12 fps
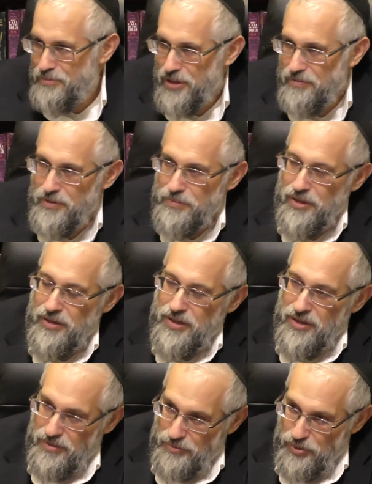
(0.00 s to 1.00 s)
But
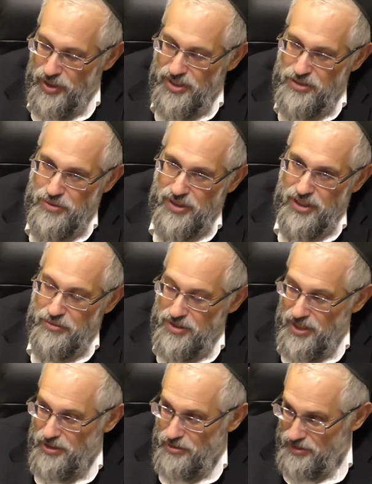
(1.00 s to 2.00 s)
if a friend is really
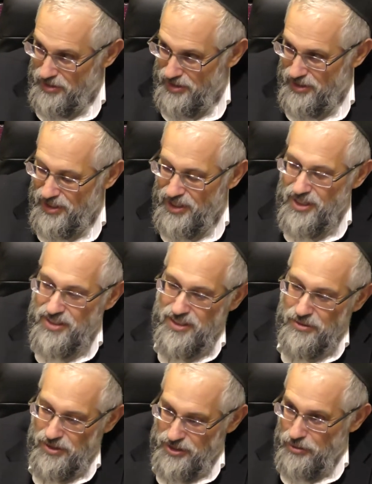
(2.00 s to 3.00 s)
interested in your good,
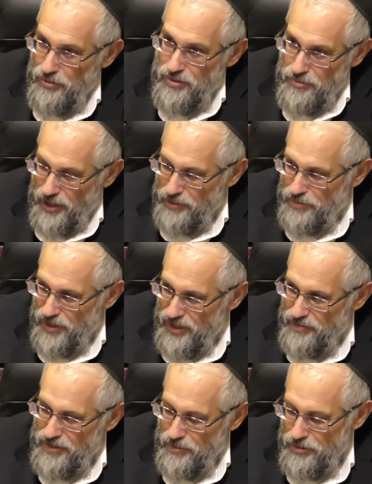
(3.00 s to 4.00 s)
so he'll show you the right
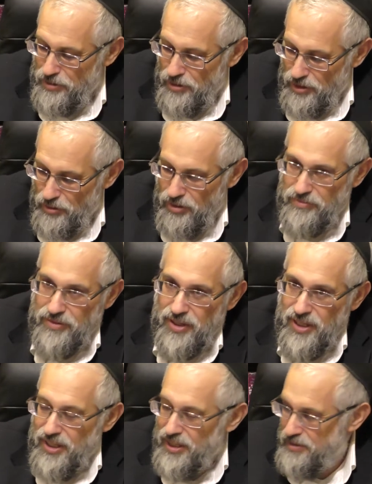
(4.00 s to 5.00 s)
path. If someone's going off,
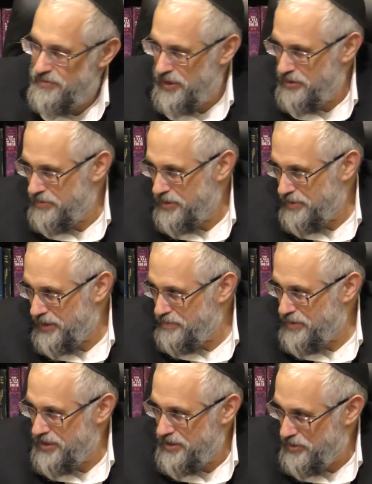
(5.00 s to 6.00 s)
he's veering from the right
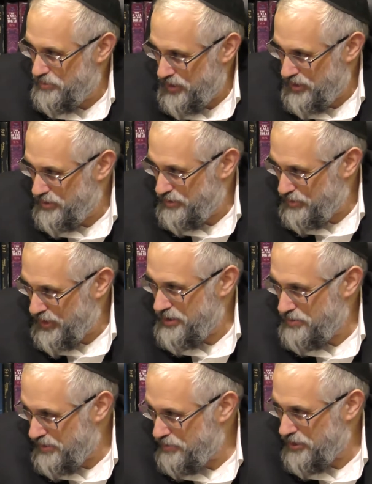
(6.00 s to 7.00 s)
path. So the good
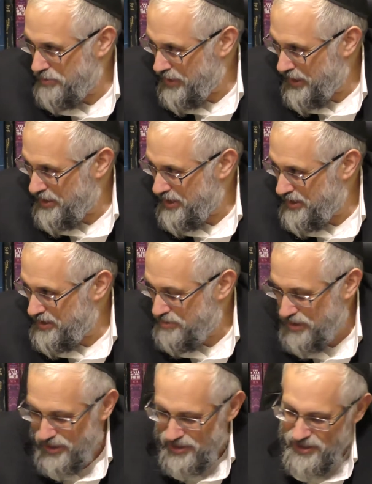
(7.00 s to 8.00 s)
friends will put him back on his
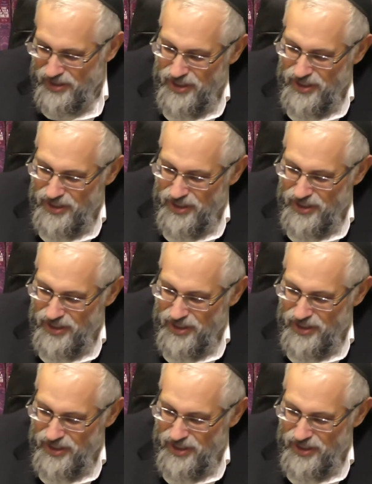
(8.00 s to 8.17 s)
track.